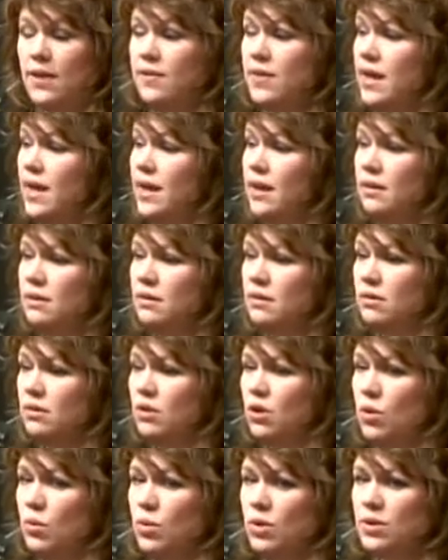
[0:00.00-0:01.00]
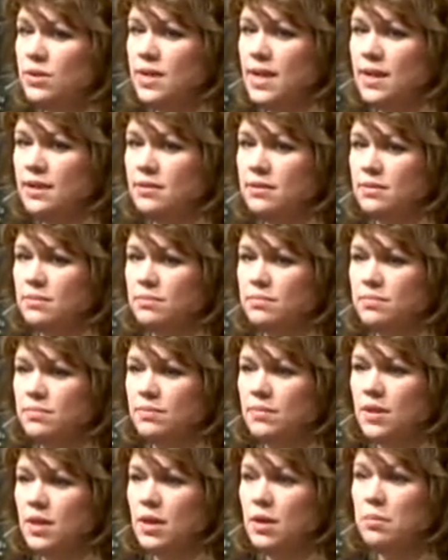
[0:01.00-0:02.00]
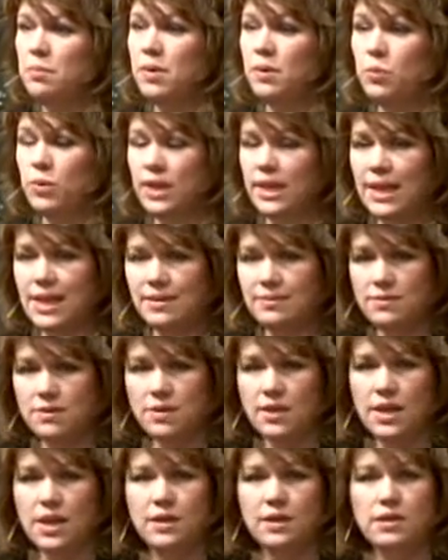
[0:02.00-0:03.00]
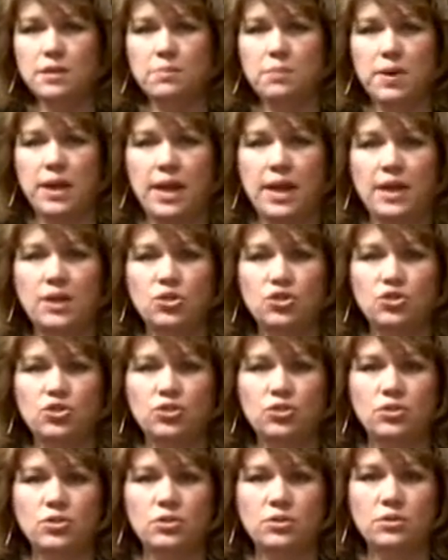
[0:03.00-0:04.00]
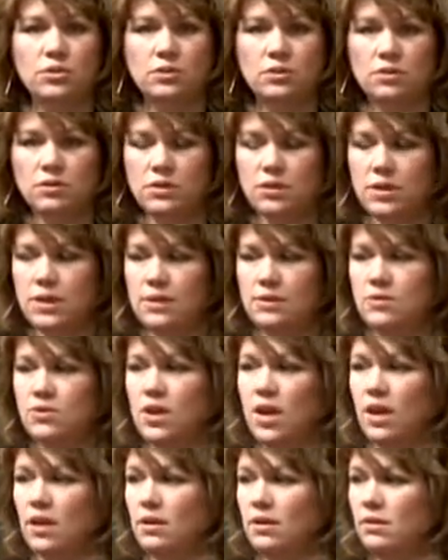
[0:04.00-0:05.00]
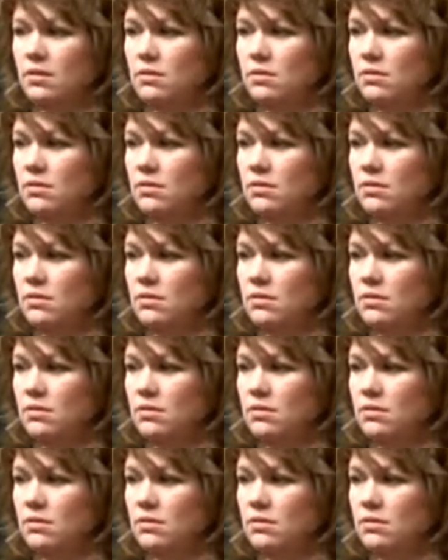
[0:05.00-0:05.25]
and then go where it takes him. But when he gets to the end of the page, he's done.